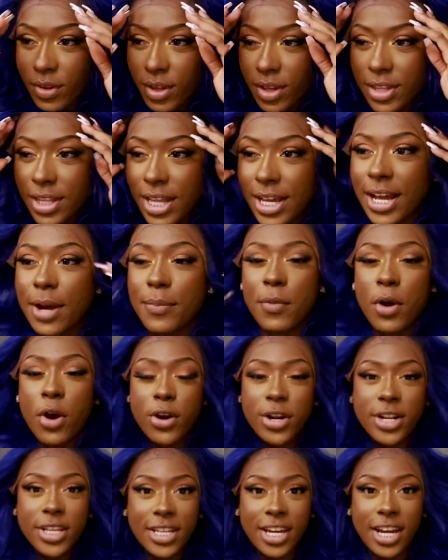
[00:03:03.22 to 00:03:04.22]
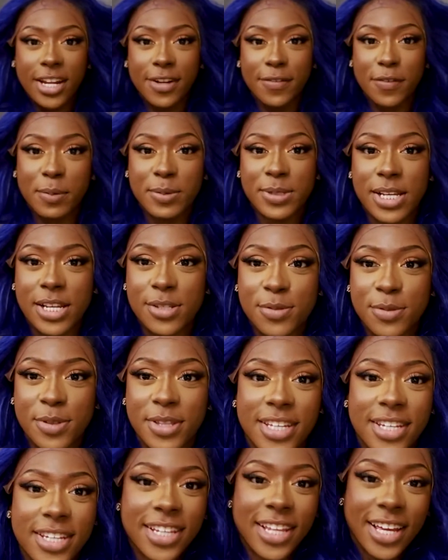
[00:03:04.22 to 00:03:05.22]
Like, I'm already kind of obsessed with
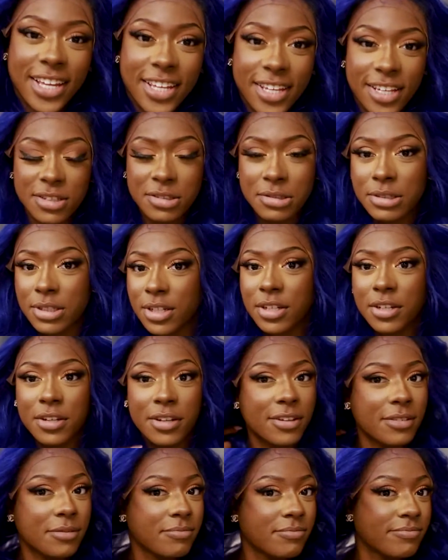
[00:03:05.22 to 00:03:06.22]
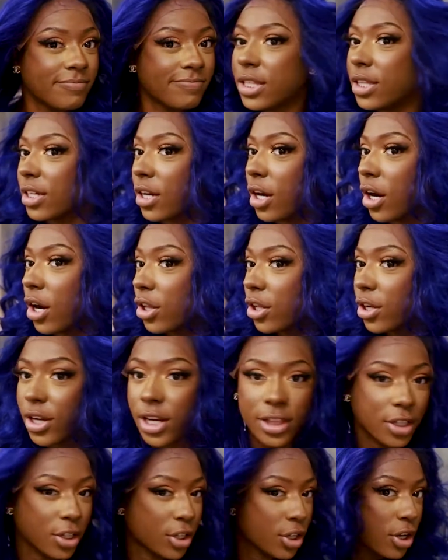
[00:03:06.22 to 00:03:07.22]
it. Like, the color and
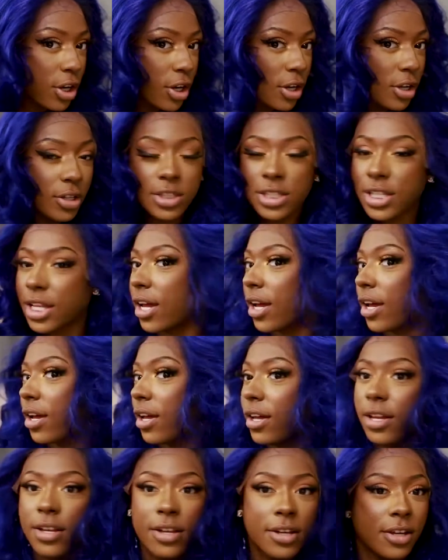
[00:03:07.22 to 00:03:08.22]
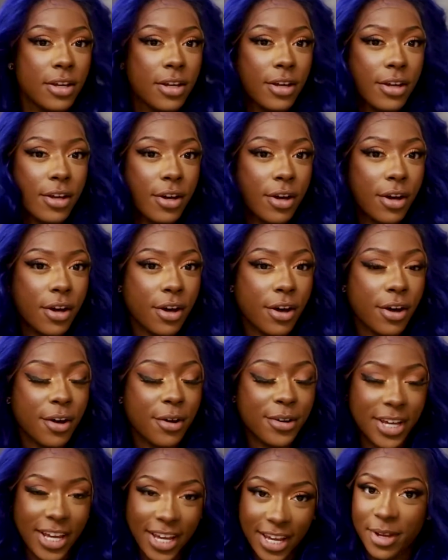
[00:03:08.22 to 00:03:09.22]
the curls, like,
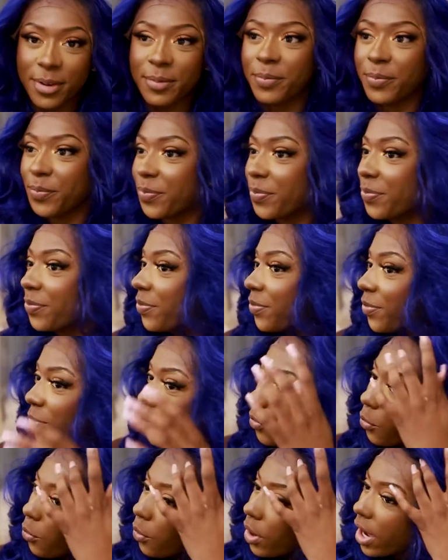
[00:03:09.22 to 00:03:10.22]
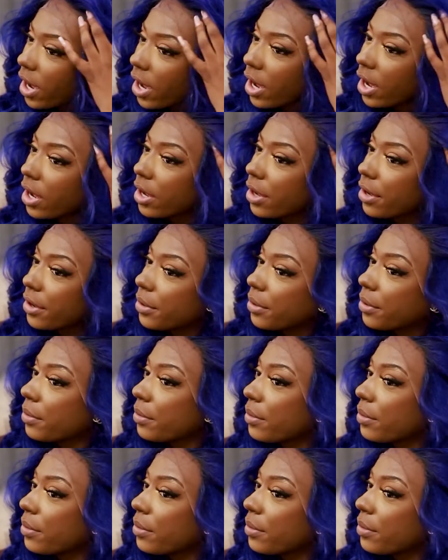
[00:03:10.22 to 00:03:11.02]
okay, wow.